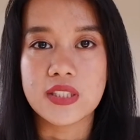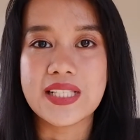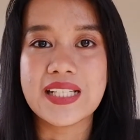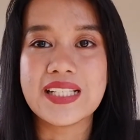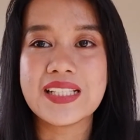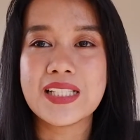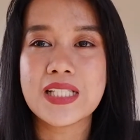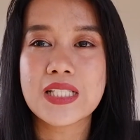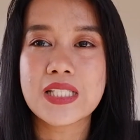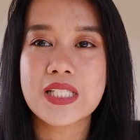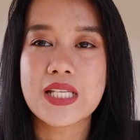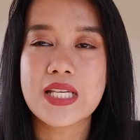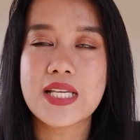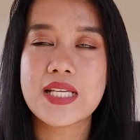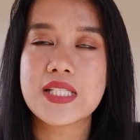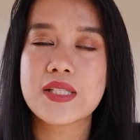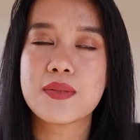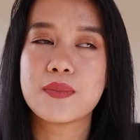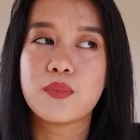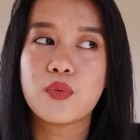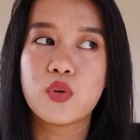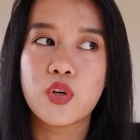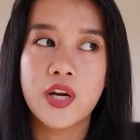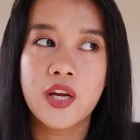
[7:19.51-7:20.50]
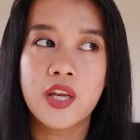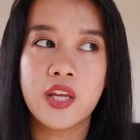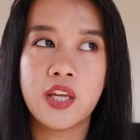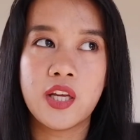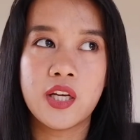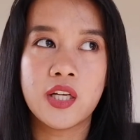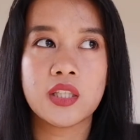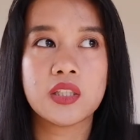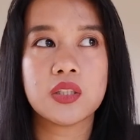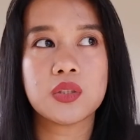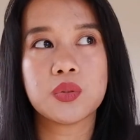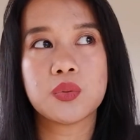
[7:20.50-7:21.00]
and this is more
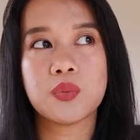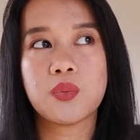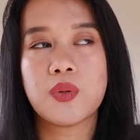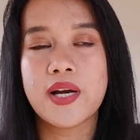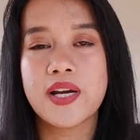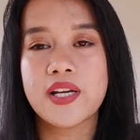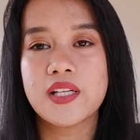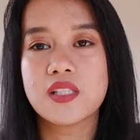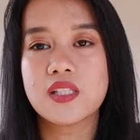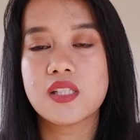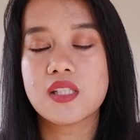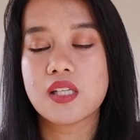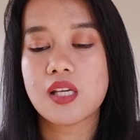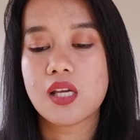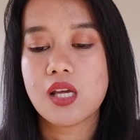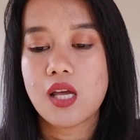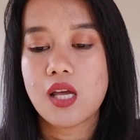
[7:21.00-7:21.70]
geared towards